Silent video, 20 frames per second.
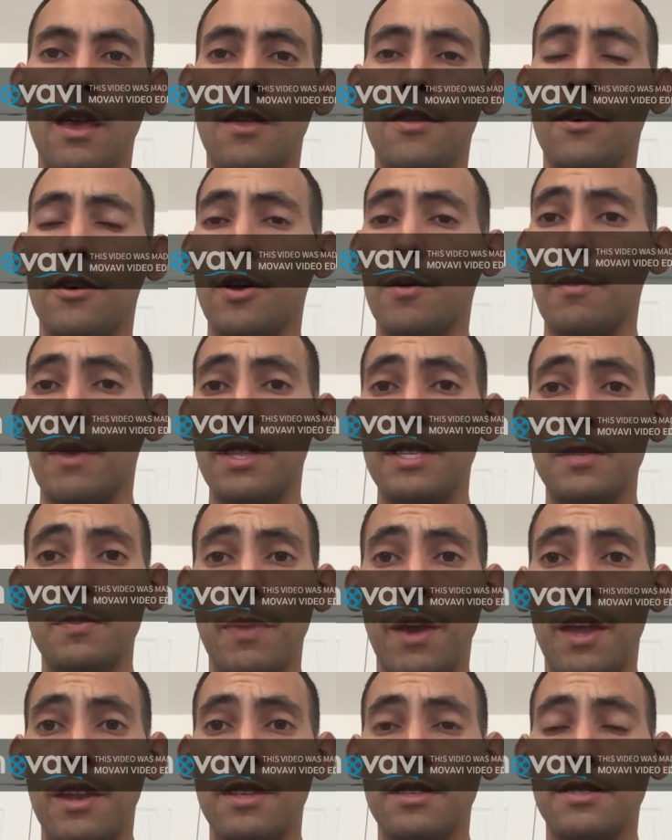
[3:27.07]
They're in immense
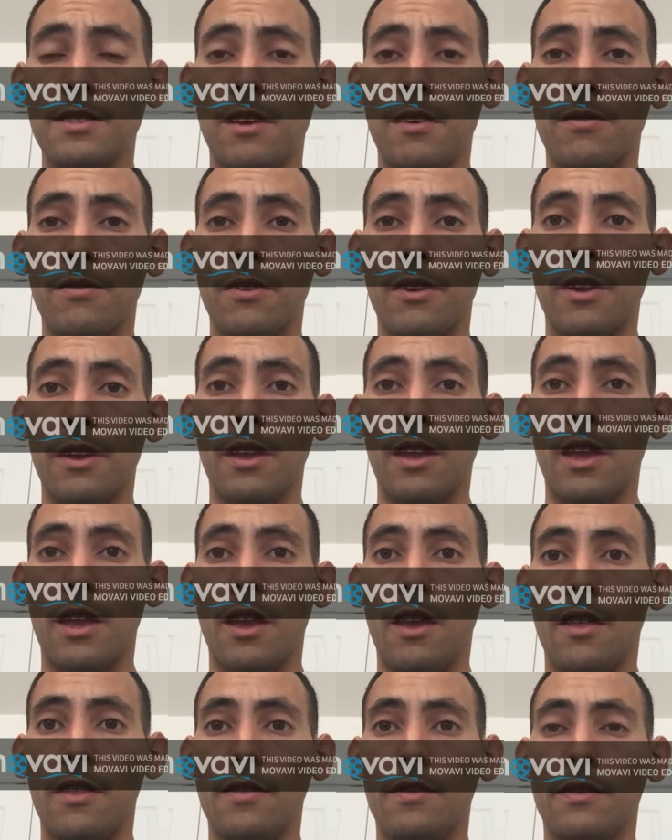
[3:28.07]
pain and suffering,
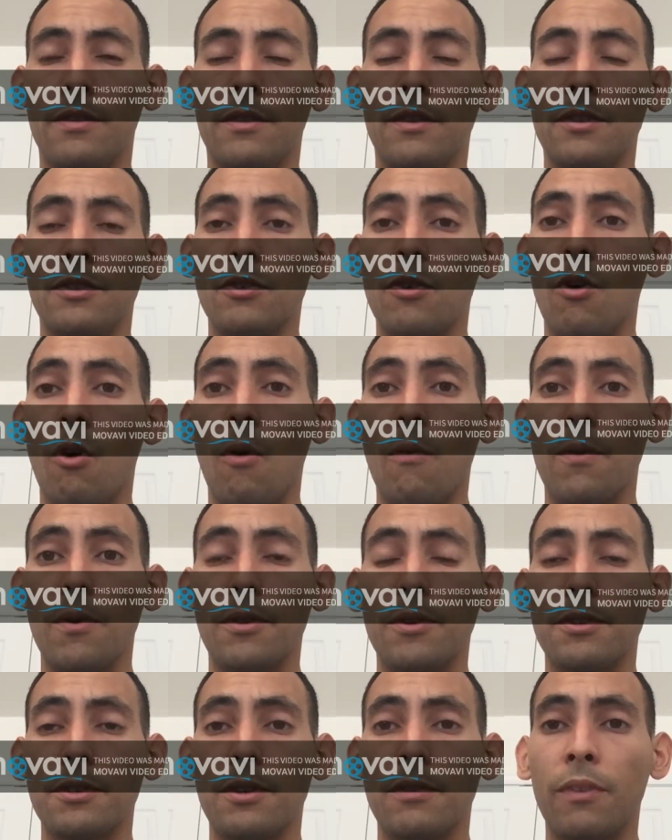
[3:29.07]
and there's no hope for
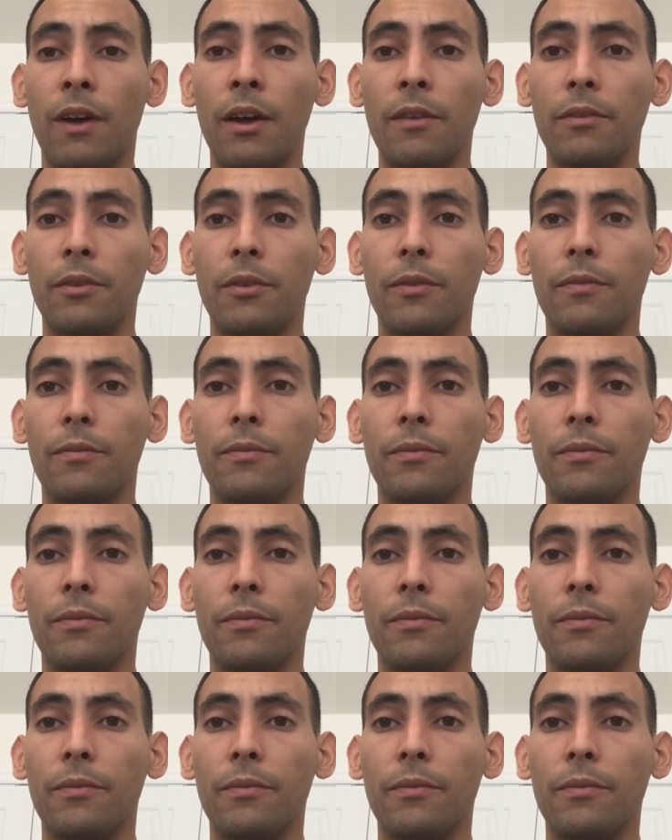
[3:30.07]
their survival.